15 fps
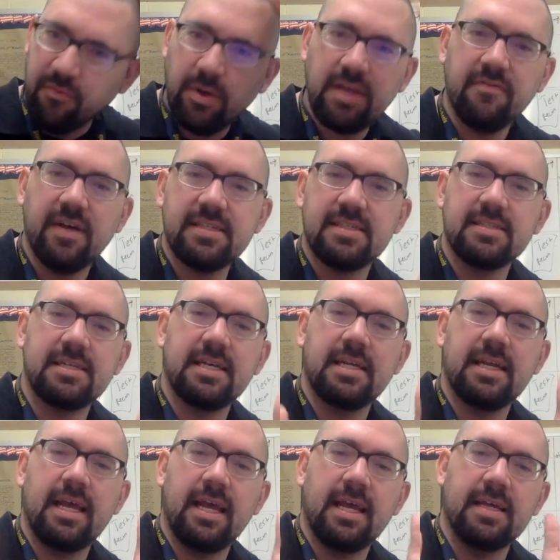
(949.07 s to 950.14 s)
What he invests in
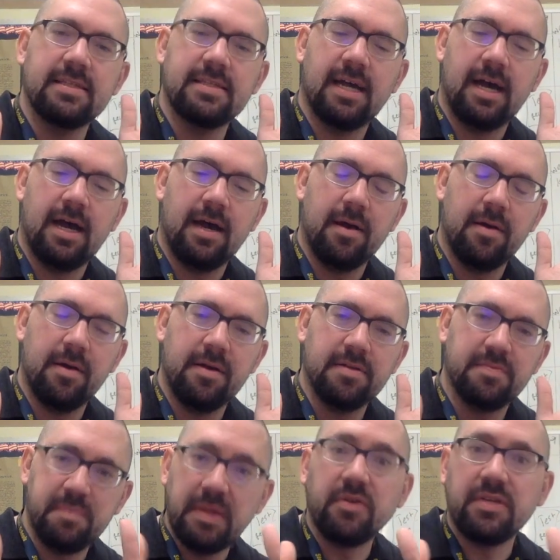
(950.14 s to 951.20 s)
is
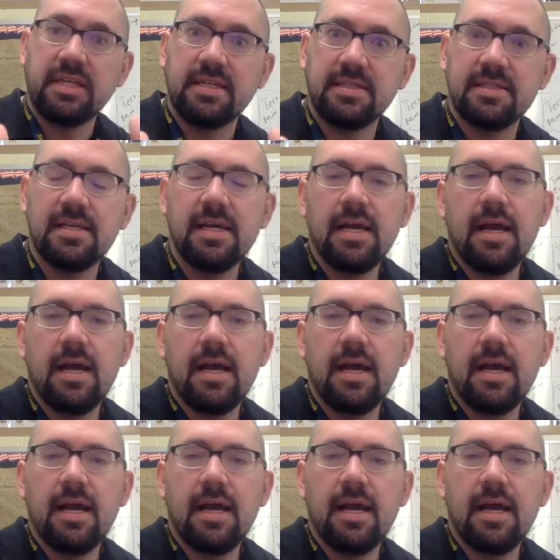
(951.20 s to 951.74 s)
buildings.